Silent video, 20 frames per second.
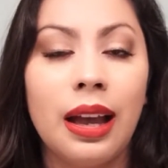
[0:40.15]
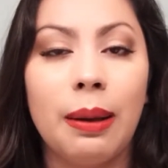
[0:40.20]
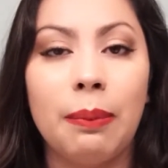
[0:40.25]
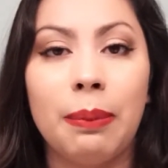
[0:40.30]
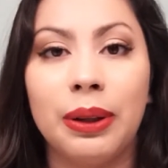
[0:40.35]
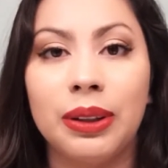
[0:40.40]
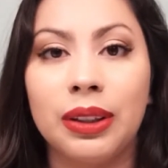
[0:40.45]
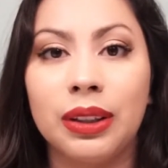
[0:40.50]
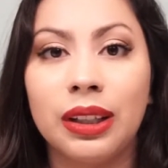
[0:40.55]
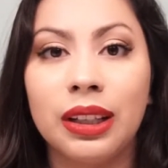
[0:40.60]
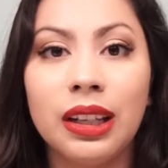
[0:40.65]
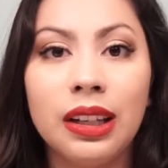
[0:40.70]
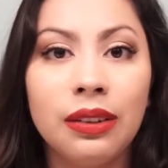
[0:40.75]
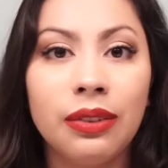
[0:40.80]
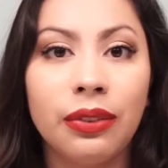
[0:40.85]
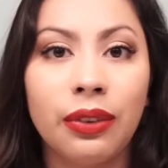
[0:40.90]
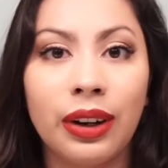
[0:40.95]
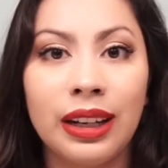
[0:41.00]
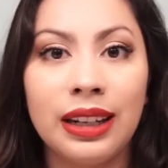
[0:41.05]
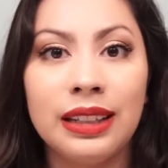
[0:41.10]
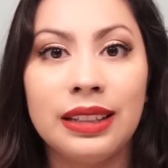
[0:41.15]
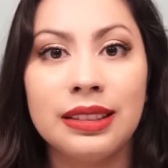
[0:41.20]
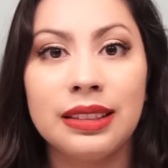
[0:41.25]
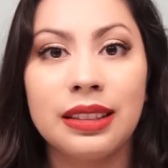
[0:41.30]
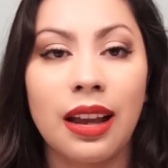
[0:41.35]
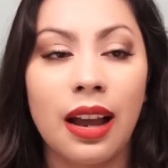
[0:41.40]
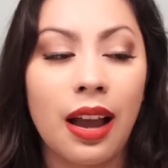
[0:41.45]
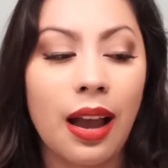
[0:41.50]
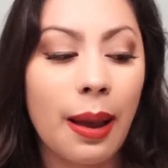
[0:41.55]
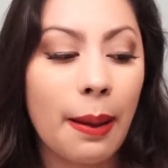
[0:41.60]
about the key
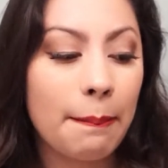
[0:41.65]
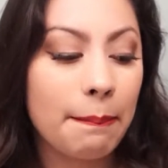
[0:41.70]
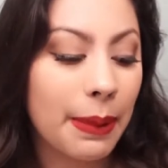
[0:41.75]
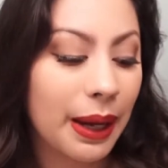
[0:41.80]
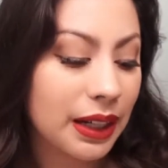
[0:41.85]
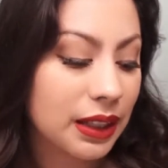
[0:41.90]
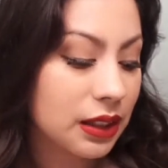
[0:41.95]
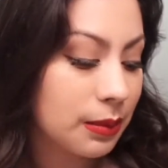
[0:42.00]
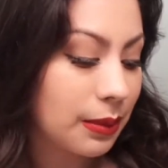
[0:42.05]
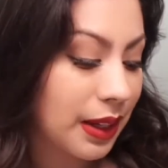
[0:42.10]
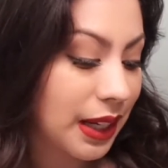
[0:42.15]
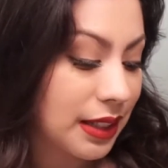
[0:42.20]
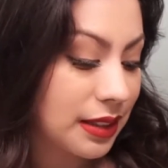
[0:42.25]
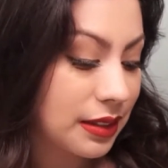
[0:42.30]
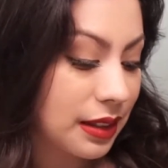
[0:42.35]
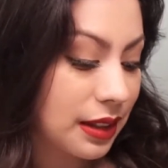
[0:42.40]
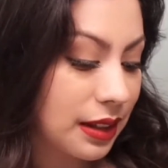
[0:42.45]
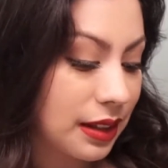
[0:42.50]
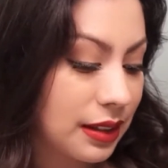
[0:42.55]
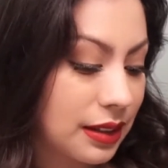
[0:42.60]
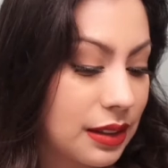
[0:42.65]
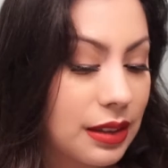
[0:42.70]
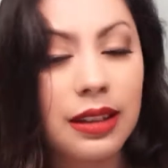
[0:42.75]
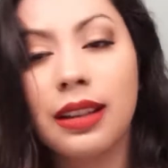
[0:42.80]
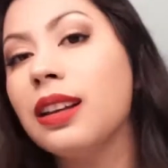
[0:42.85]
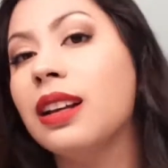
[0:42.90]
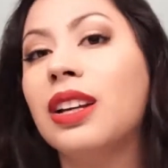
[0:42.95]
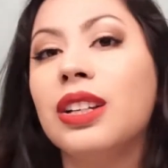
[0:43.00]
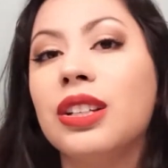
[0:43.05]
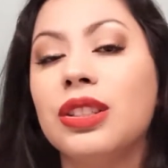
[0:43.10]
phrase back to basics.